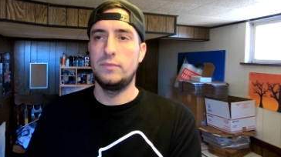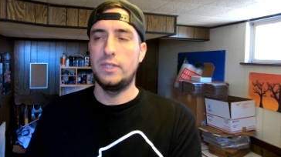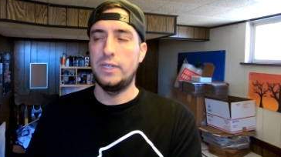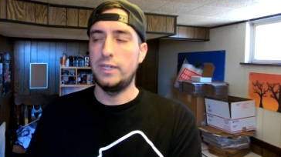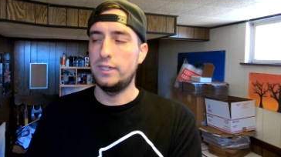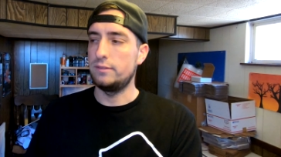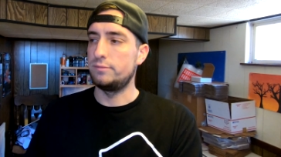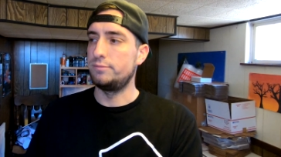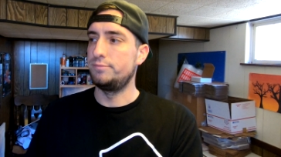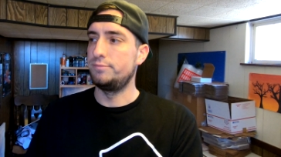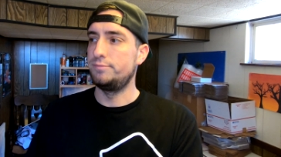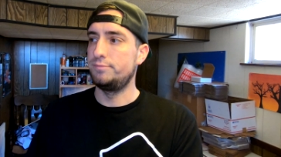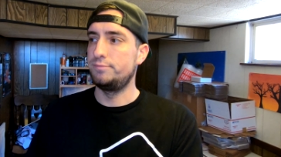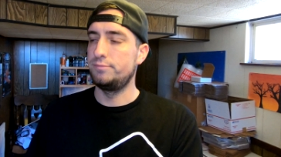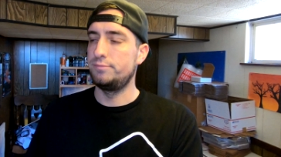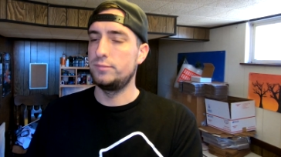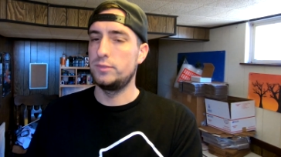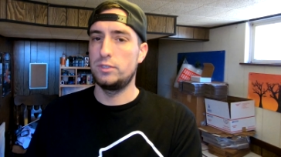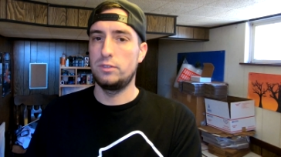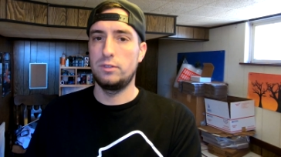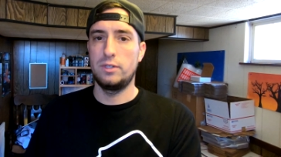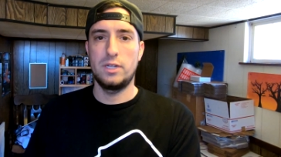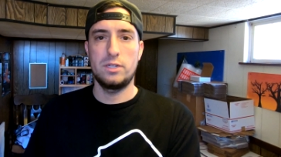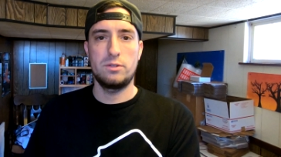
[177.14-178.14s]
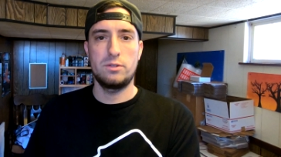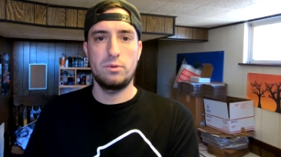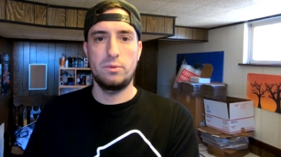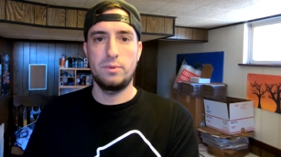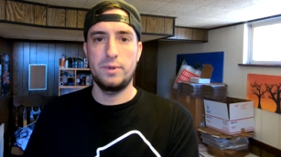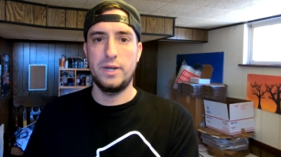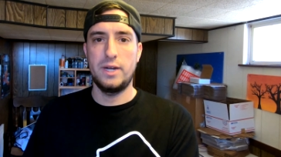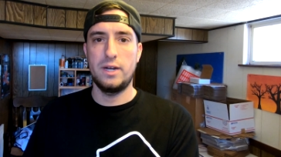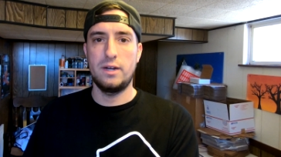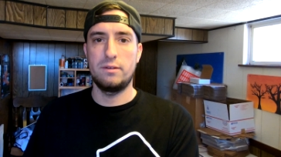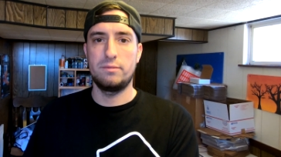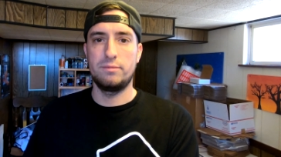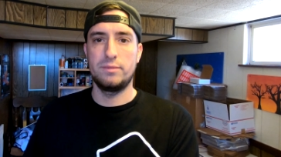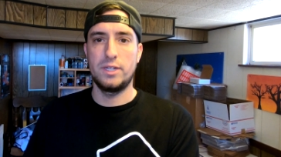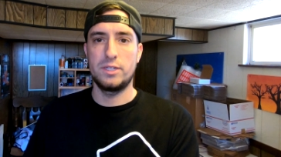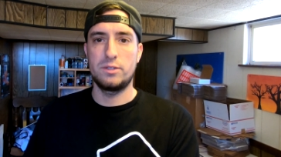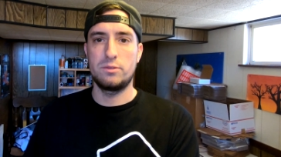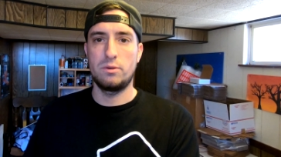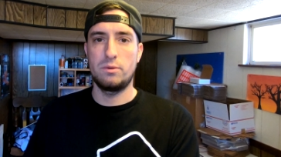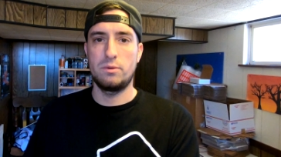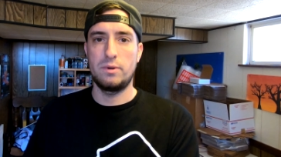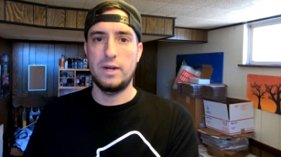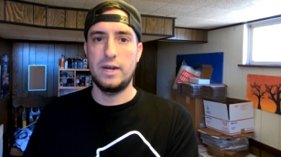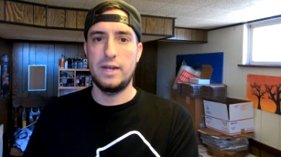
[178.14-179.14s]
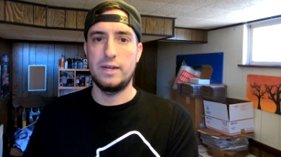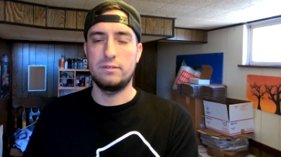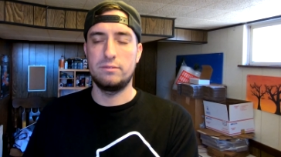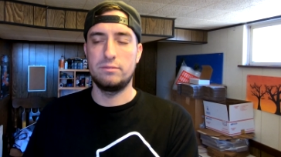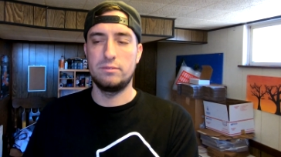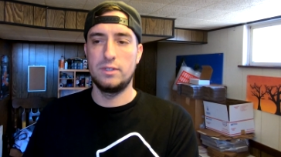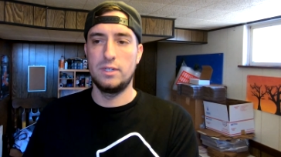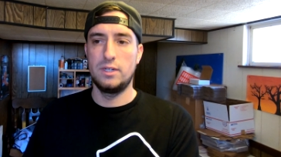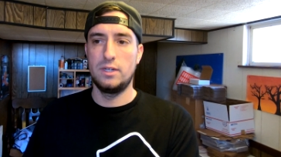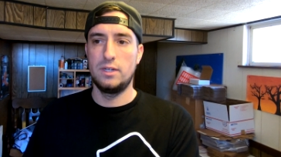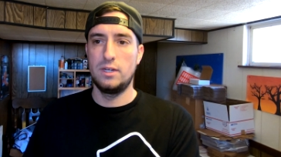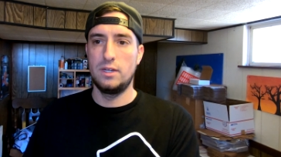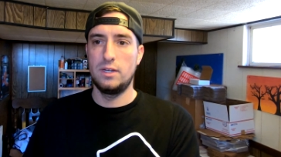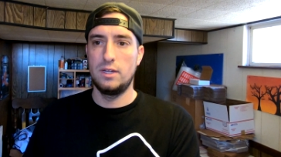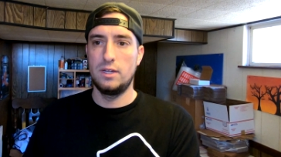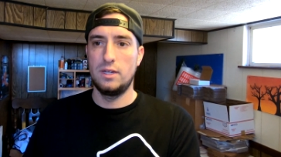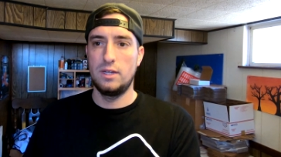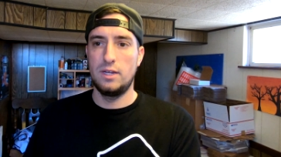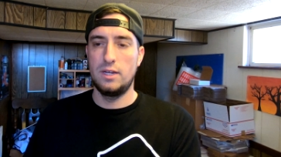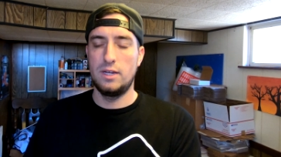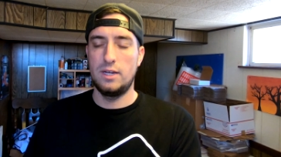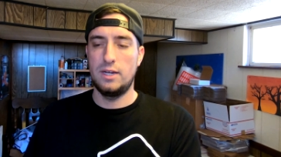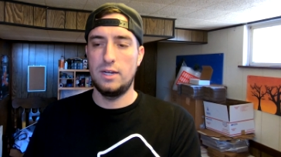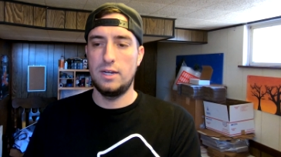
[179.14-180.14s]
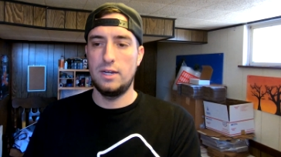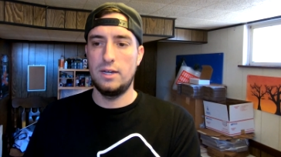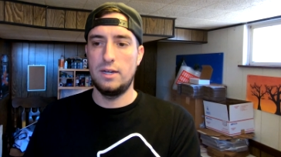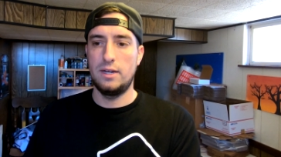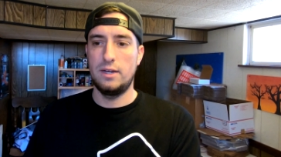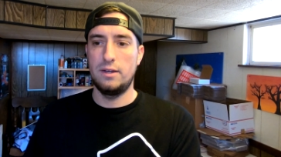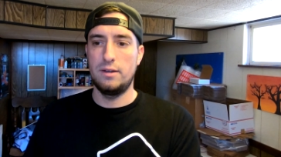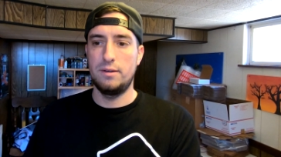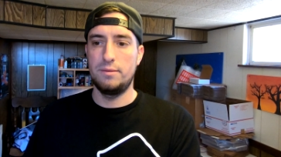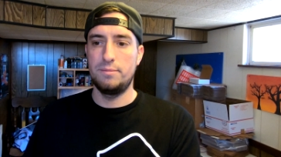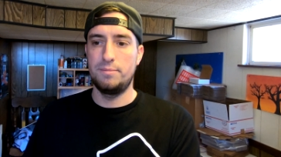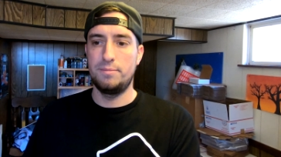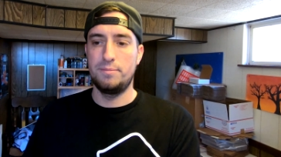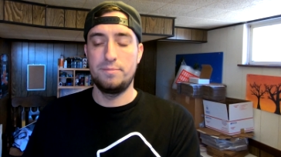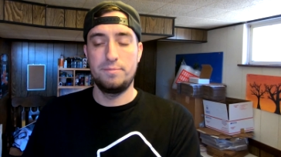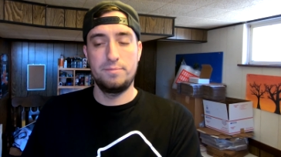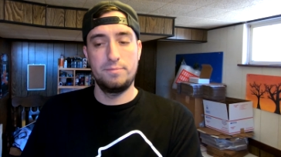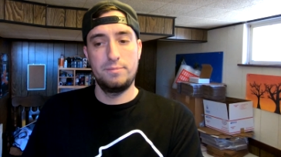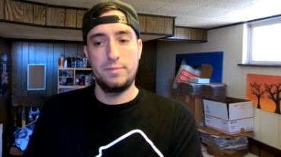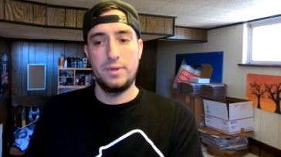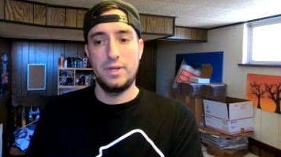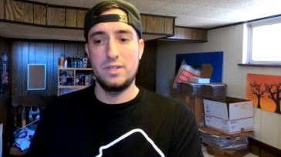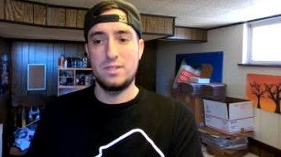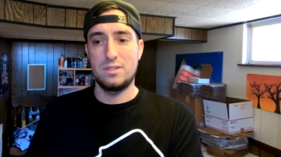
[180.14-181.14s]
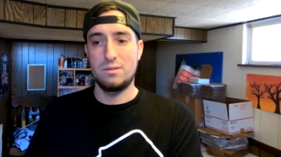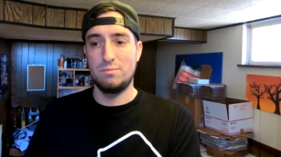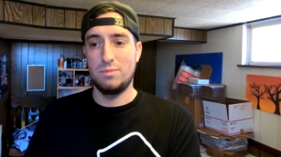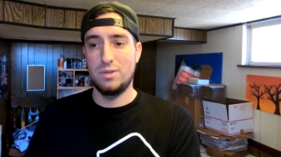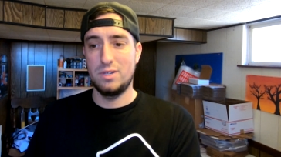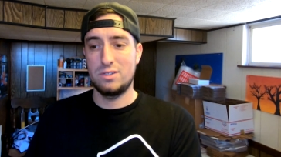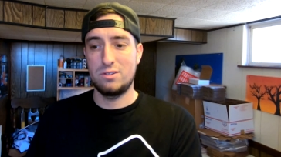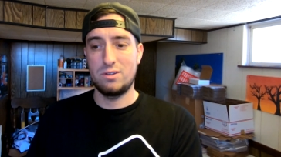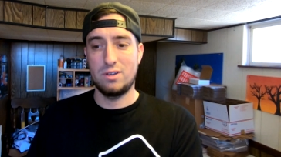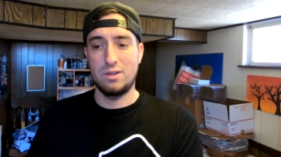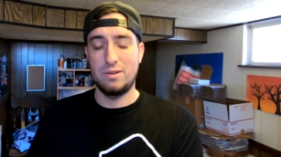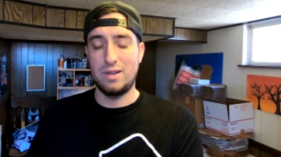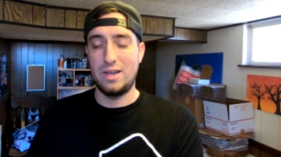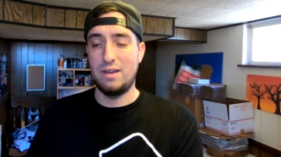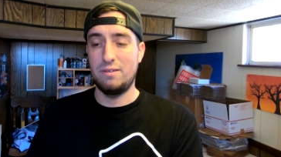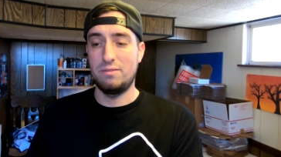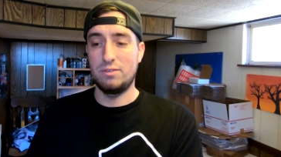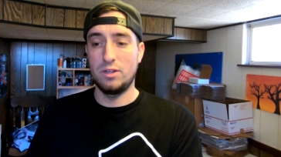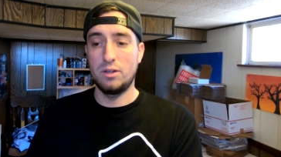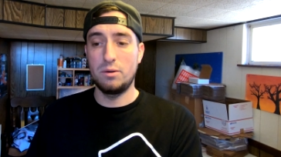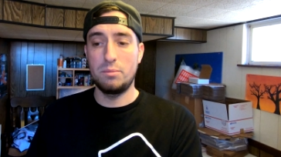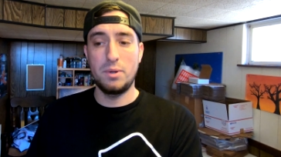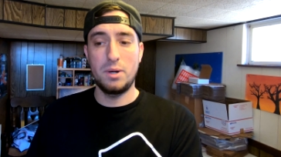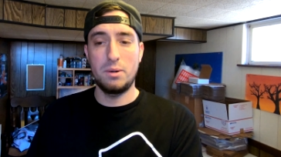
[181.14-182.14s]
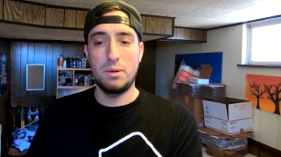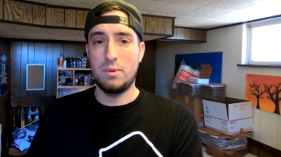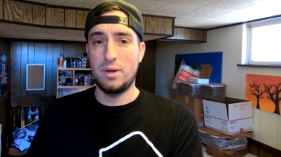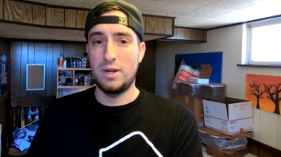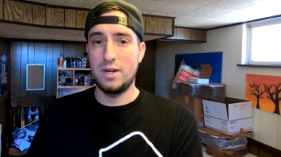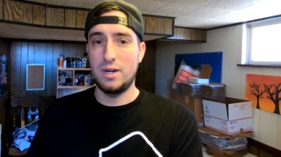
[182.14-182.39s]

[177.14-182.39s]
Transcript: yeah, so that's where we are. That's where we're at. Uh, paid some so I have a little bit of